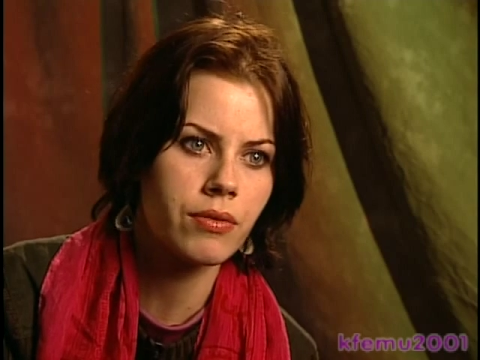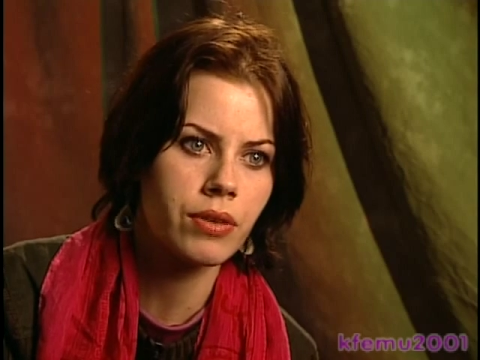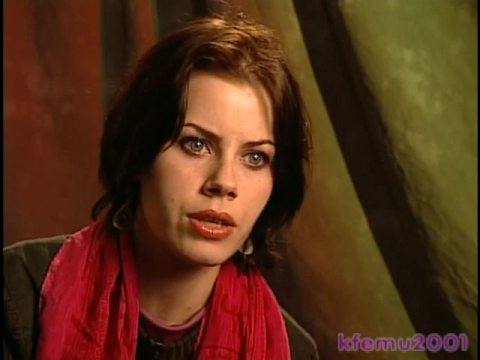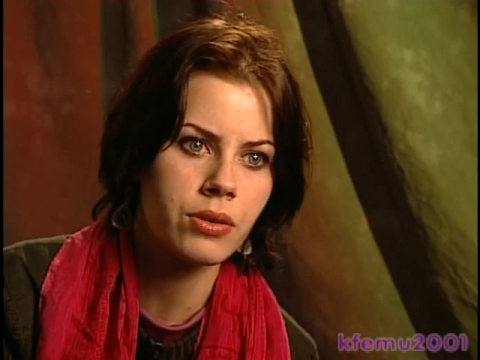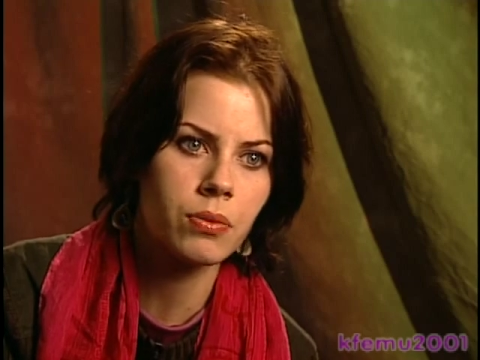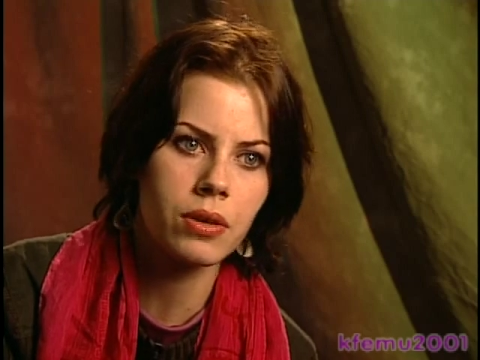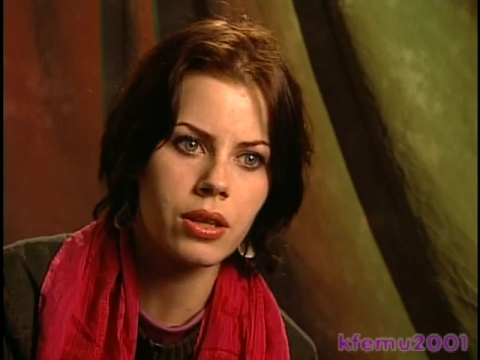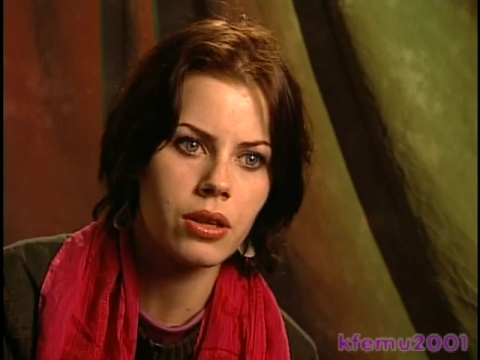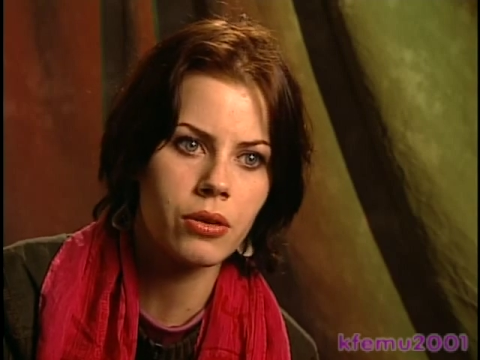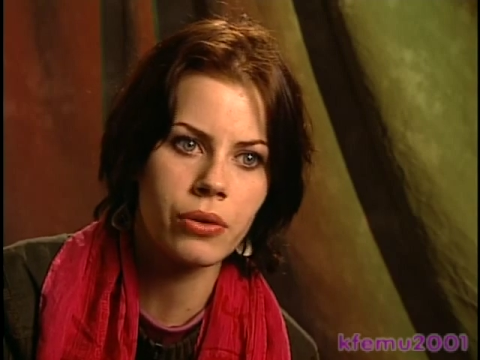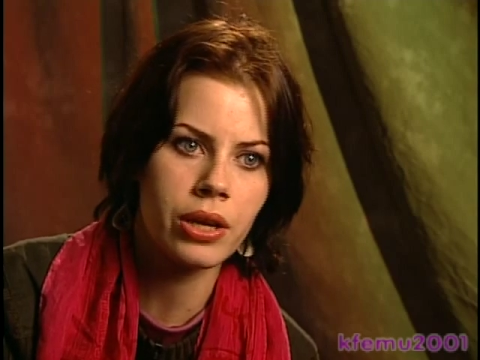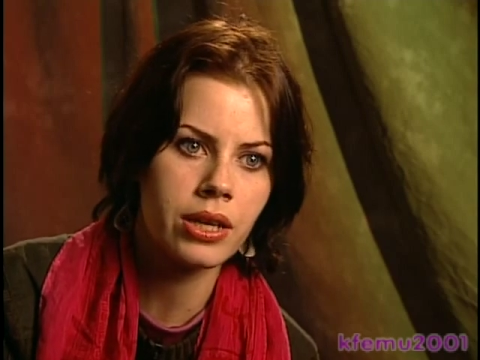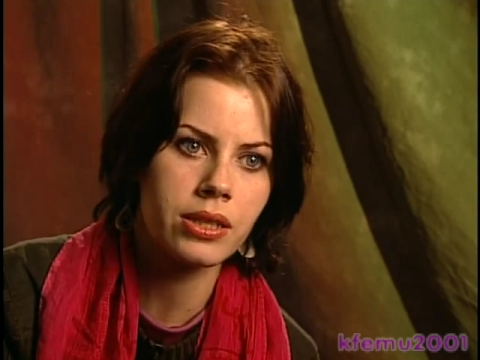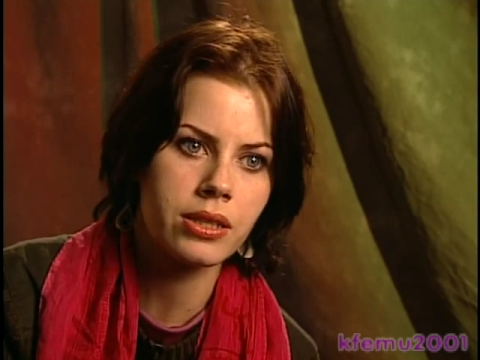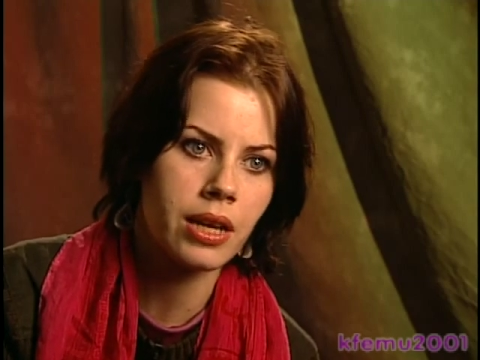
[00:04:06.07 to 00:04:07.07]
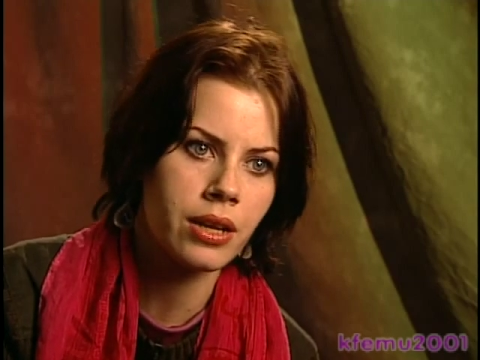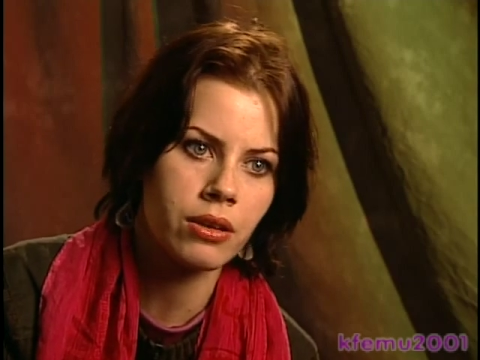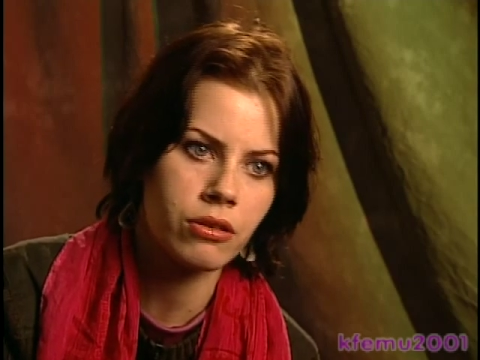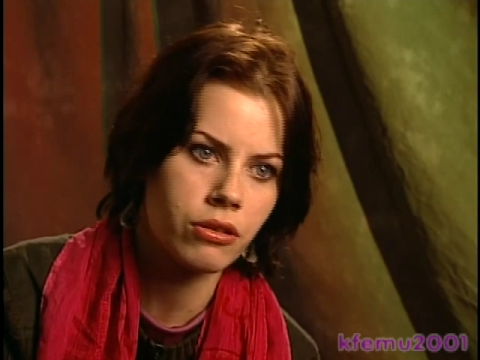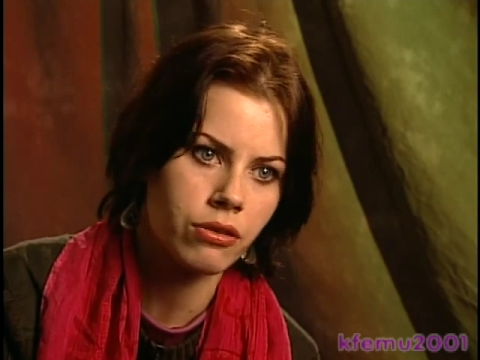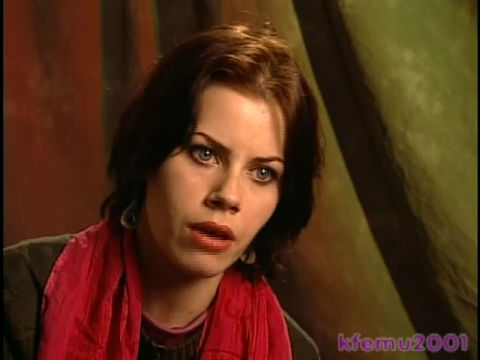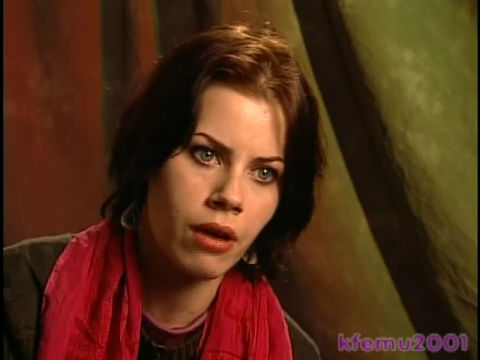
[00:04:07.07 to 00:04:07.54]
He's one of the greatest
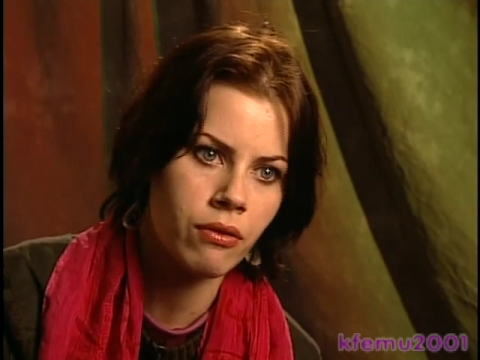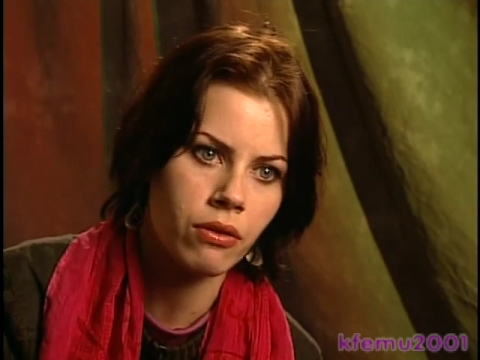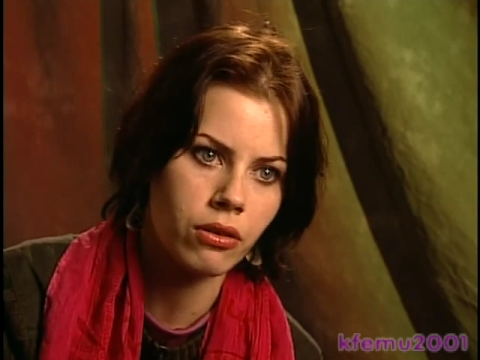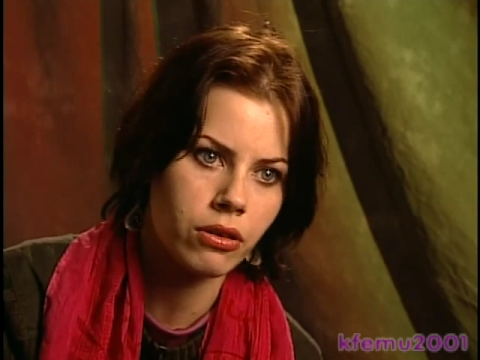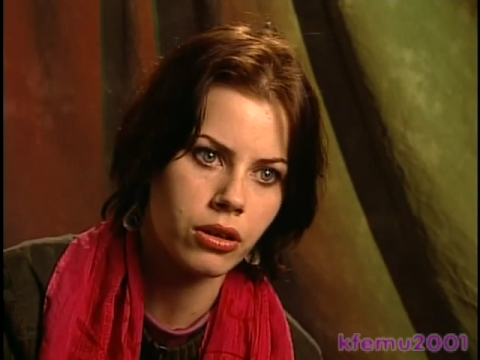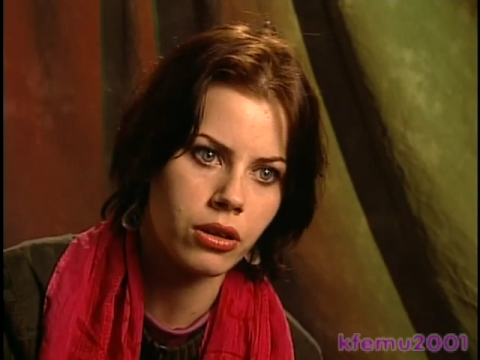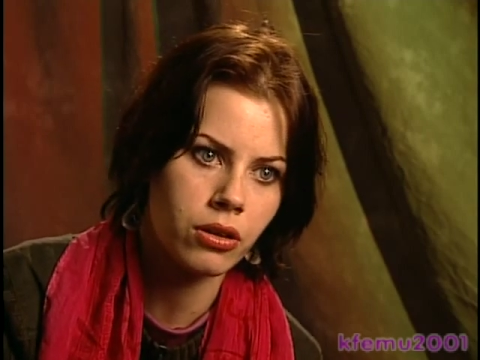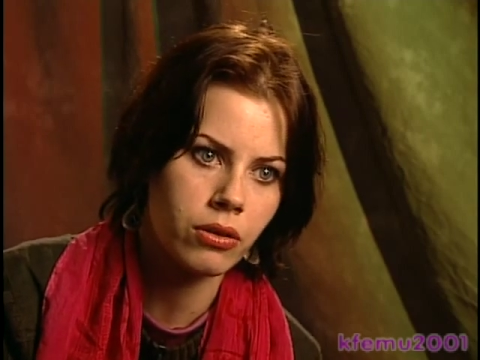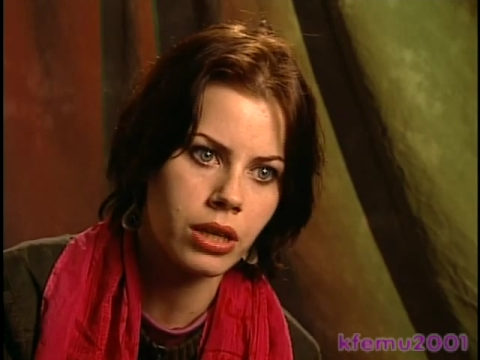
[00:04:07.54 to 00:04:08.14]
editors ever, you know.